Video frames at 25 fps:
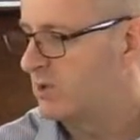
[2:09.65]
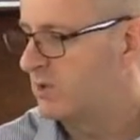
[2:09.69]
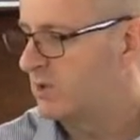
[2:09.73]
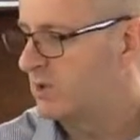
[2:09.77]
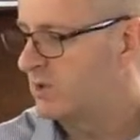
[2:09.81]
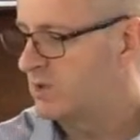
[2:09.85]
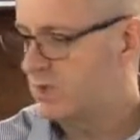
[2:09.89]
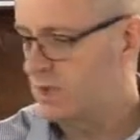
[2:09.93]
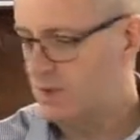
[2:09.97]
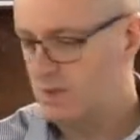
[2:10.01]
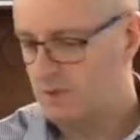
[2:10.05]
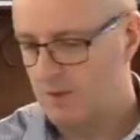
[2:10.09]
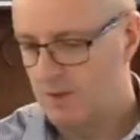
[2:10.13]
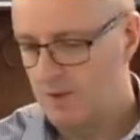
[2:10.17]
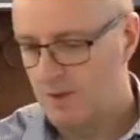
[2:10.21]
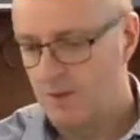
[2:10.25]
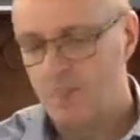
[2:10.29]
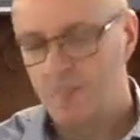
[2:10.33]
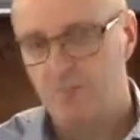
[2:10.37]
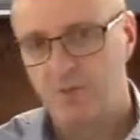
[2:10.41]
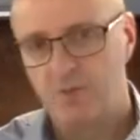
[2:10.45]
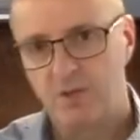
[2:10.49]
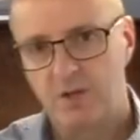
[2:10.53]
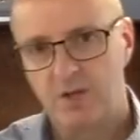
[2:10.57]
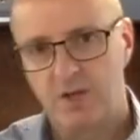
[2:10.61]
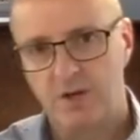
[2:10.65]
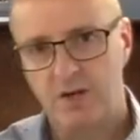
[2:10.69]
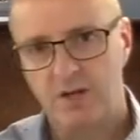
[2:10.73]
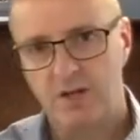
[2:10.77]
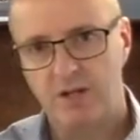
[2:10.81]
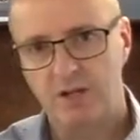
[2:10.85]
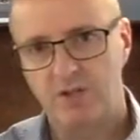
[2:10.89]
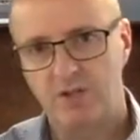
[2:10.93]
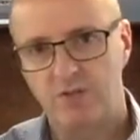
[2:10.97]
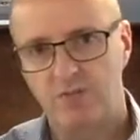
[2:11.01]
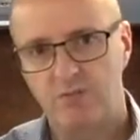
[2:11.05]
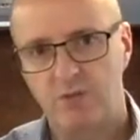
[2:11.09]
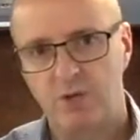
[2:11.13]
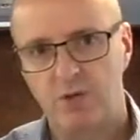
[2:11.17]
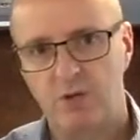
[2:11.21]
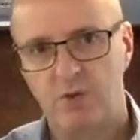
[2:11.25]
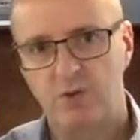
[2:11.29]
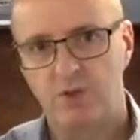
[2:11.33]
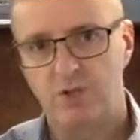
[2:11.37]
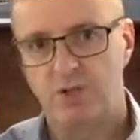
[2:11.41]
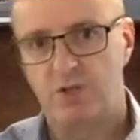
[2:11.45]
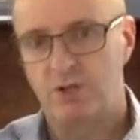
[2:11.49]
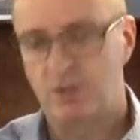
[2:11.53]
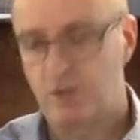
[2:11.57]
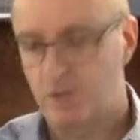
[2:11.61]
So the direction of
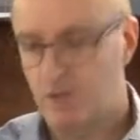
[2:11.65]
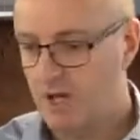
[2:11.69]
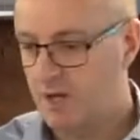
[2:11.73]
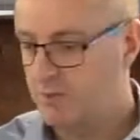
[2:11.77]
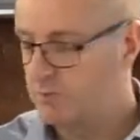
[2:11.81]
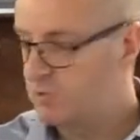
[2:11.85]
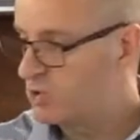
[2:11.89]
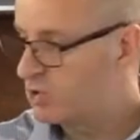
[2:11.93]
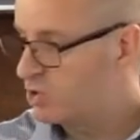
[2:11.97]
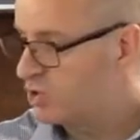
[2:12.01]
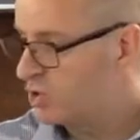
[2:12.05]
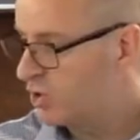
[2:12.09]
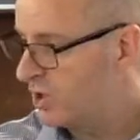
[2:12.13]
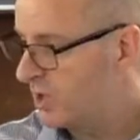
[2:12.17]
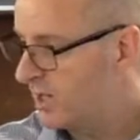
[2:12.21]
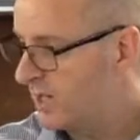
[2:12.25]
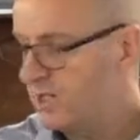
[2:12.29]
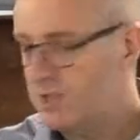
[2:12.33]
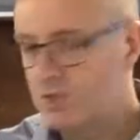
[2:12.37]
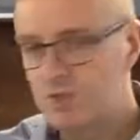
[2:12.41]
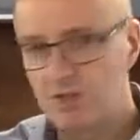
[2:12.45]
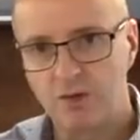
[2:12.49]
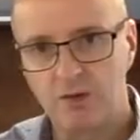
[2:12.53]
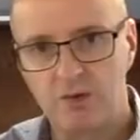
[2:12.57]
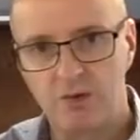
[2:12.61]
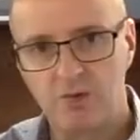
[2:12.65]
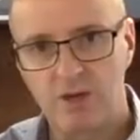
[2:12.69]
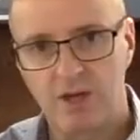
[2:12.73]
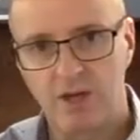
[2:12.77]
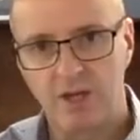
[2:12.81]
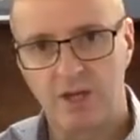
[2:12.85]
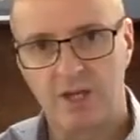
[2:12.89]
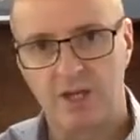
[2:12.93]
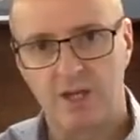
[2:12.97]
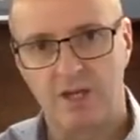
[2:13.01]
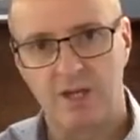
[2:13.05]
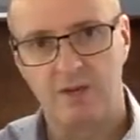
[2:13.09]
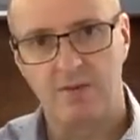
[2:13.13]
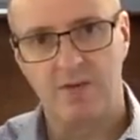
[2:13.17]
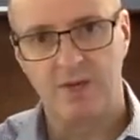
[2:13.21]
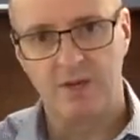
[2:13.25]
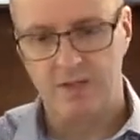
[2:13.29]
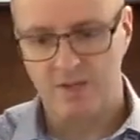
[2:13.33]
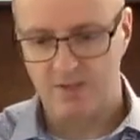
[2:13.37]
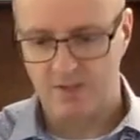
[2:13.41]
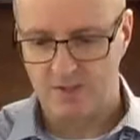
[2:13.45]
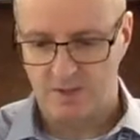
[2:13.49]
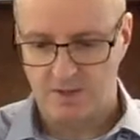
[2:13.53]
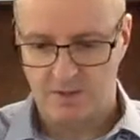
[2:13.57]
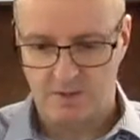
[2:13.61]
motion I'm trying to create here
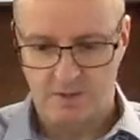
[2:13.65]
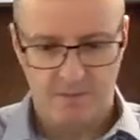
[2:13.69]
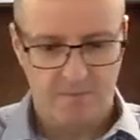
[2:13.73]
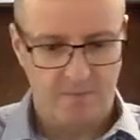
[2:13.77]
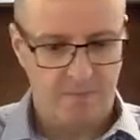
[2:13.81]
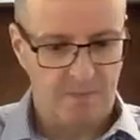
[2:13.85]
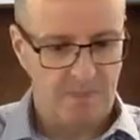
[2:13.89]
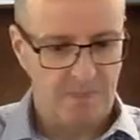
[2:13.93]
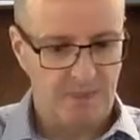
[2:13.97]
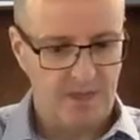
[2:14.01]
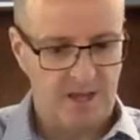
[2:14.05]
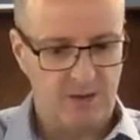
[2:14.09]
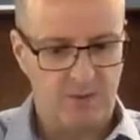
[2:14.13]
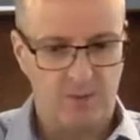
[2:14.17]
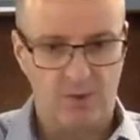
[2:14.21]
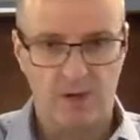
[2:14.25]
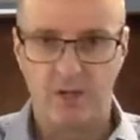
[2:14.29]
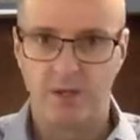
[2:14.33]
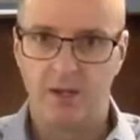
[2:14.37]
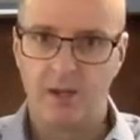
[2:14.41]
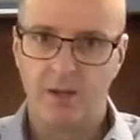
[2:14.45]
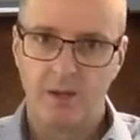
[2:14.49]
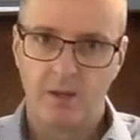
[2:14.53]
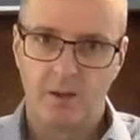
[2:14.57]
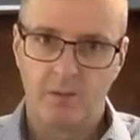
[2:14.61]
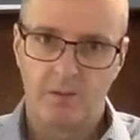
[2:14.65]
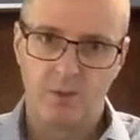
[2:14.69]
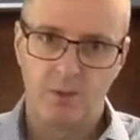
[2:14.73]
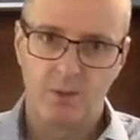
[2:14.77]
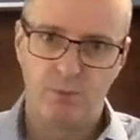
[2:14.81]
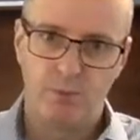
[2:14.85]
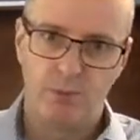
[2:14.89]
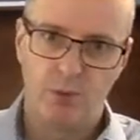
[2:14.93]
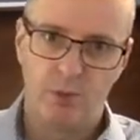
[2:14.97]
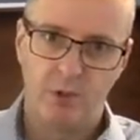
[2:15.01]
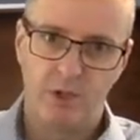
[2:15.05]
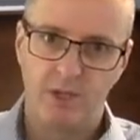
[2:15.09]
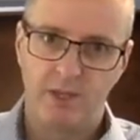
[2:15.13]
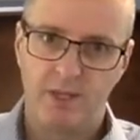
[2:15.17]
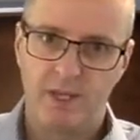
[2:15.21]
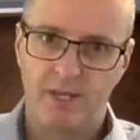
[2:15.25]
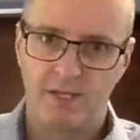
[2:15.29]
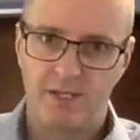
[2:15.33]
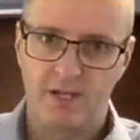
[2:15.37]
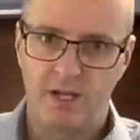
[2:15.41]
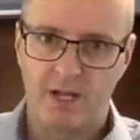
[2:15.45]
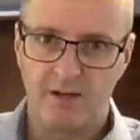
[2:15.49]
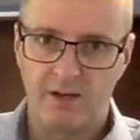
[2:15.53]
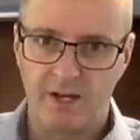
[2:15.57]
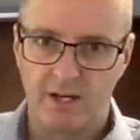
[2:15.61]
is that way. I'm going to pull in that
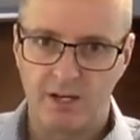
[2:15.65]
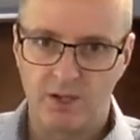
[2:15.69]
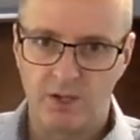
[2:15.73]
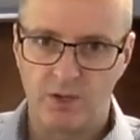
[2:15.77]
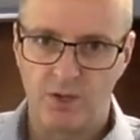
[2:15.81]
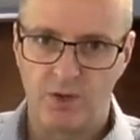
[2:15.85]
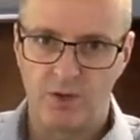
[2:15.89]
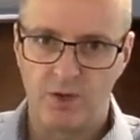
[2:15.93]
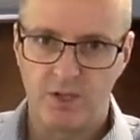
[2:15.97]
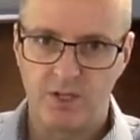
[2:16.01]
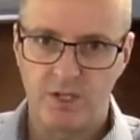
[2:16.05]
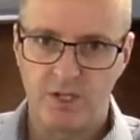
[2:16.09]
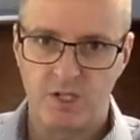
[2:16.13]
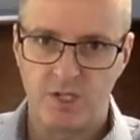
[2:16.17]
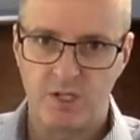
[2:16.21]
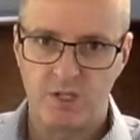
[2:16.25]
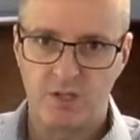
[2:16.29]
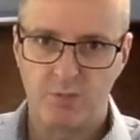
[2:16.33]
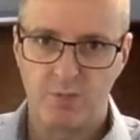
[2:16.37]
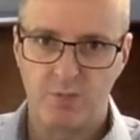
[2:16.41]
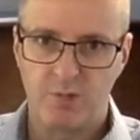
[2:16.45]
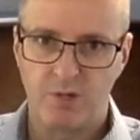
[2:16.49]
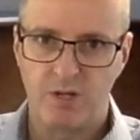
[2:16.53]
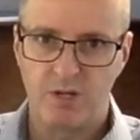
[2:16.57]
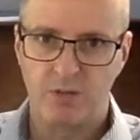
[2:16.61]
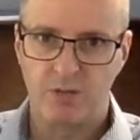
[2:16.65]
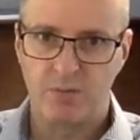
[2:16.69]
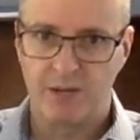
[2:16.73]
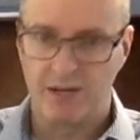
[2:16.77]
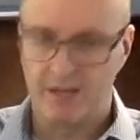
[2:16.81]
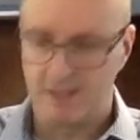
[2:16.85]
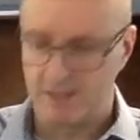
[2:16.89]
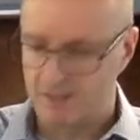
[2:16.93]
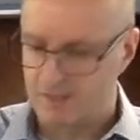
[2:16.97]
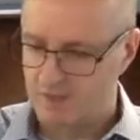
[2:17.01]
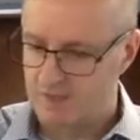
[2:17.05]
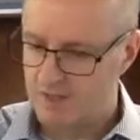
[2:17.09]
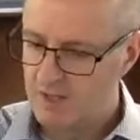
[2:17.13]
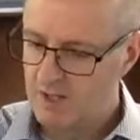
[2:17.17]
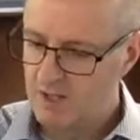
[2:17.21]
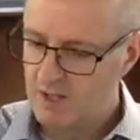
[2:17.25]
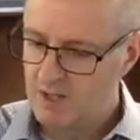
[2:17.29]
direction on this spring balance.